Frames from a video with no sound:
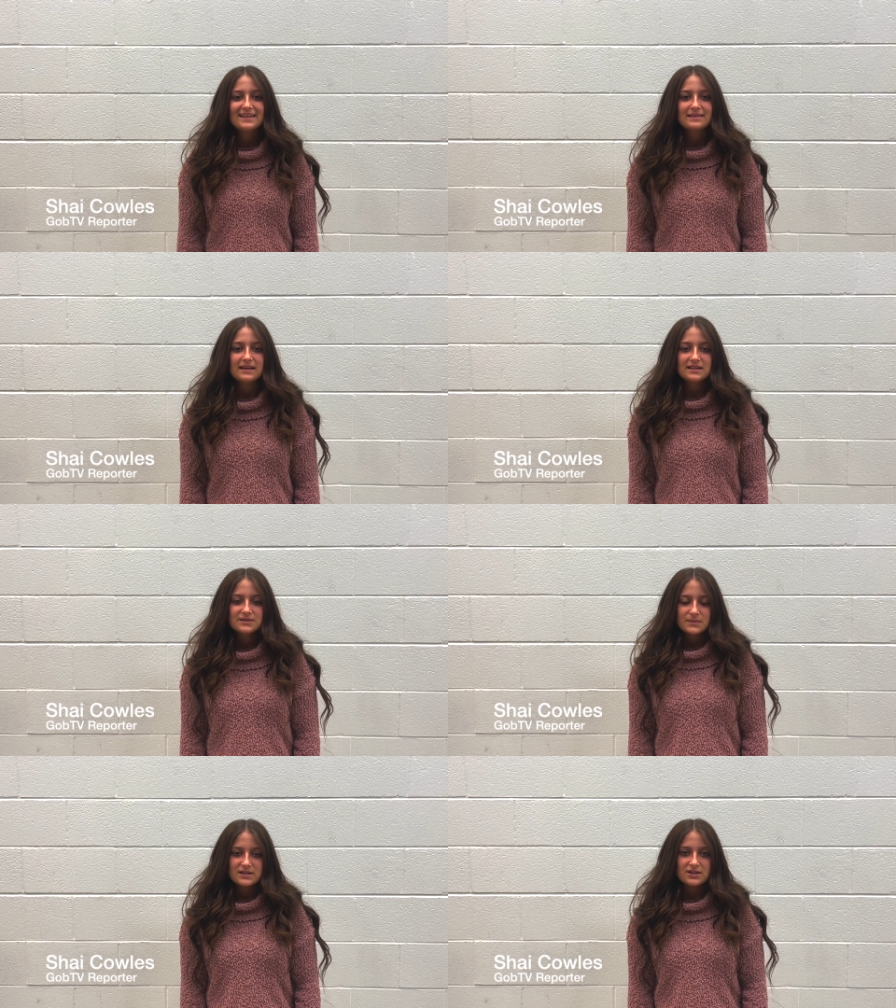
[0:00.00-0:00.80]
Let's
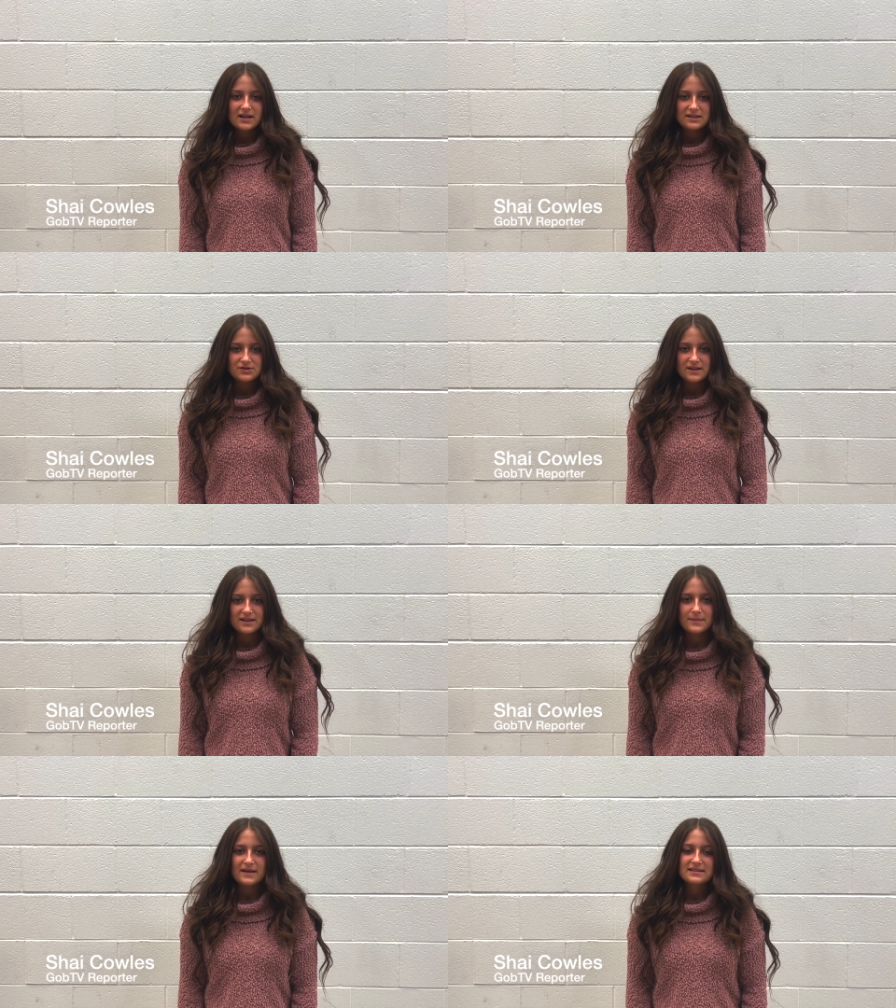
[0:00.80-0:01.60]
wish Andrea the
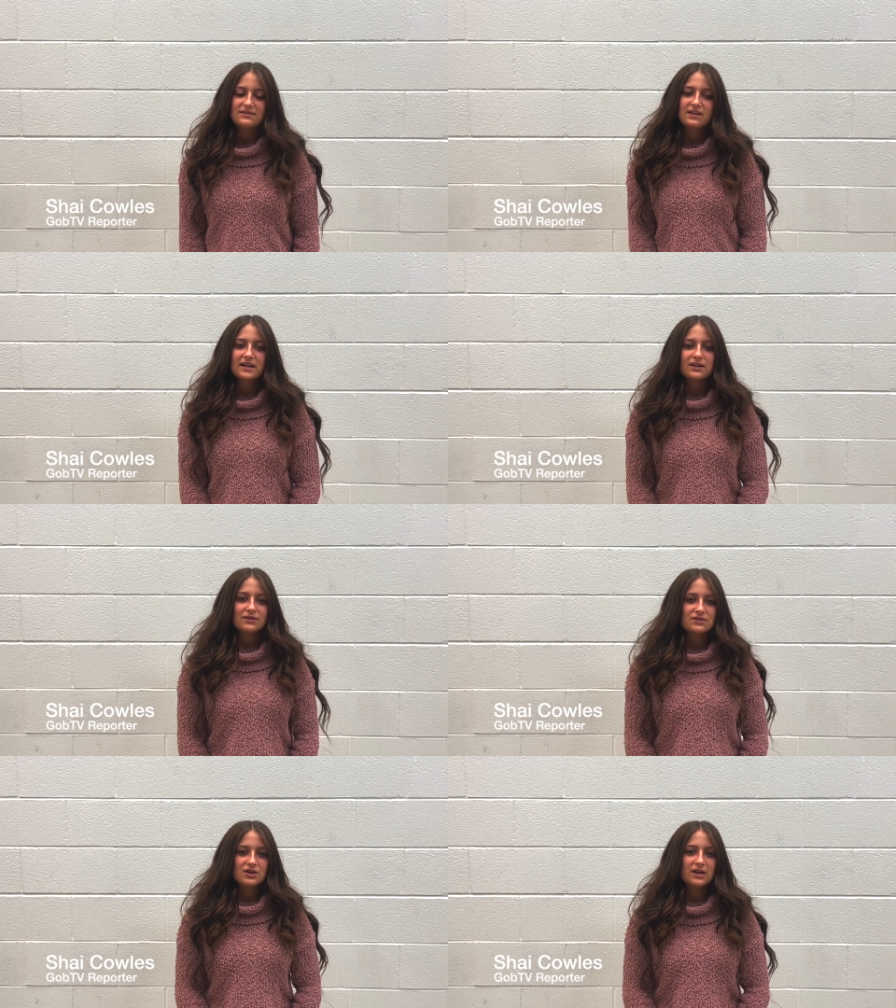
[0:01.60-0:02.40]
best of luck in her
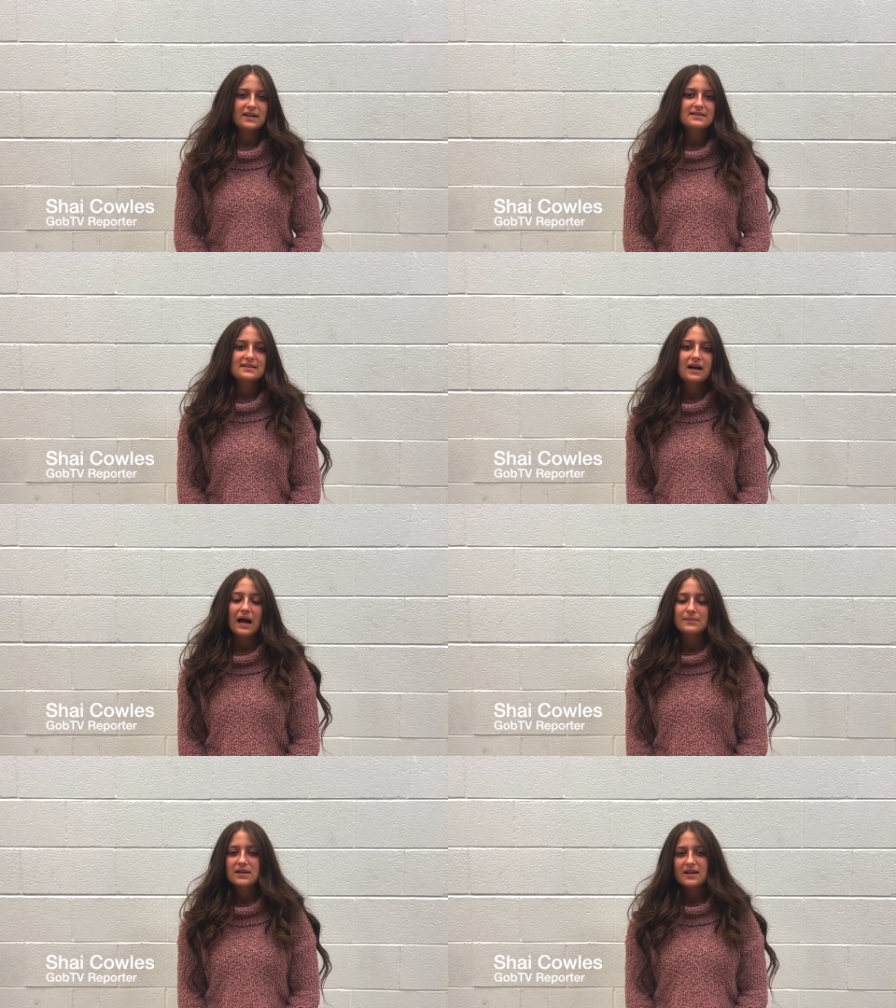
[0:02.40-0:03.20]
journeys.
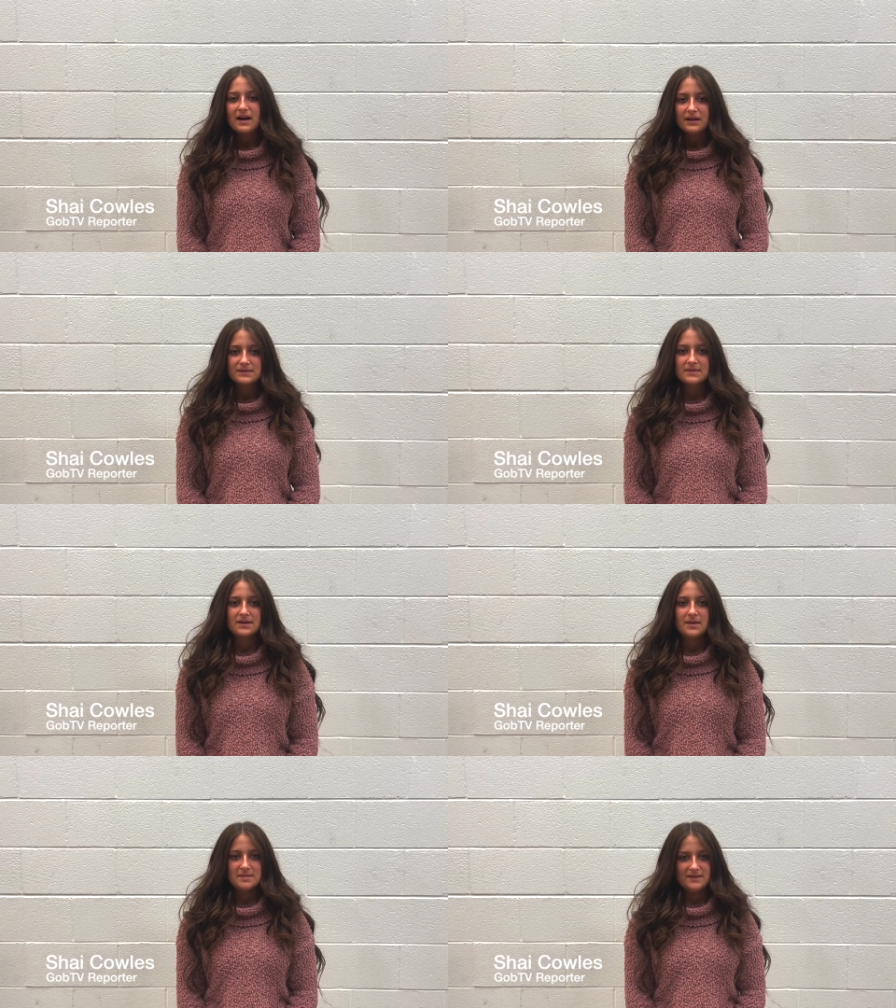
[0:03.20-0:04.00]
I'm Shay Cowles with
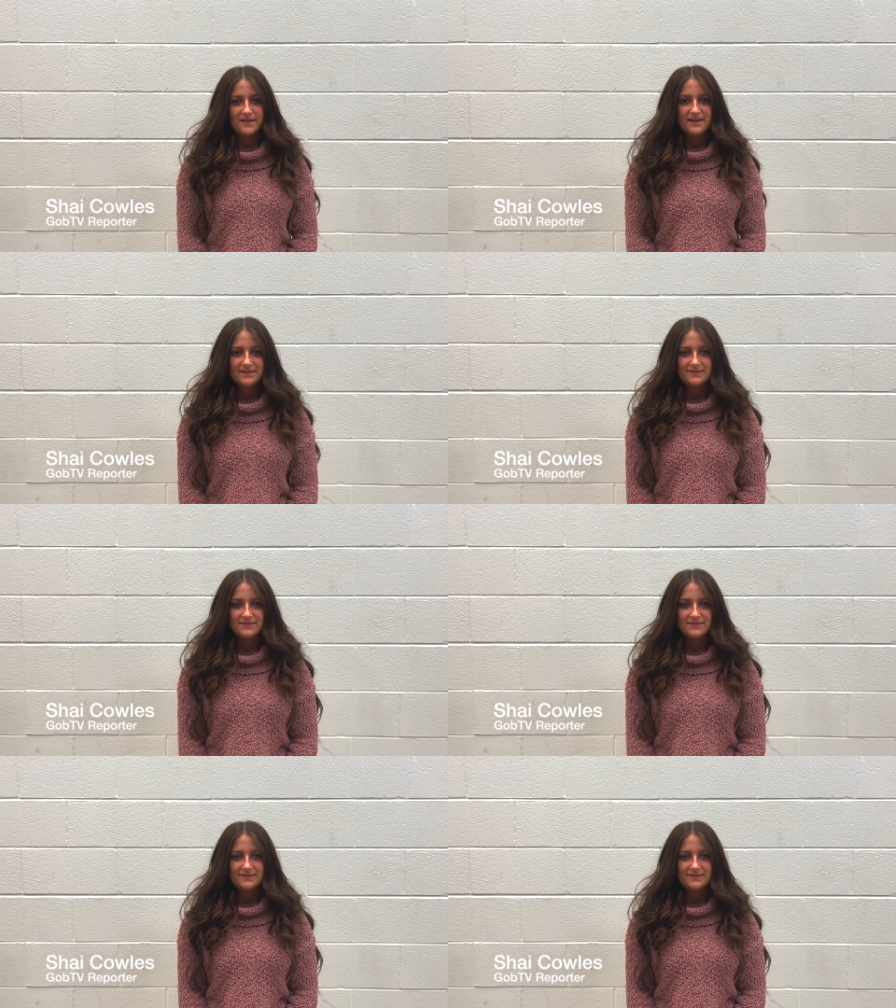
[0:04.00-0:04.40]
GobTV.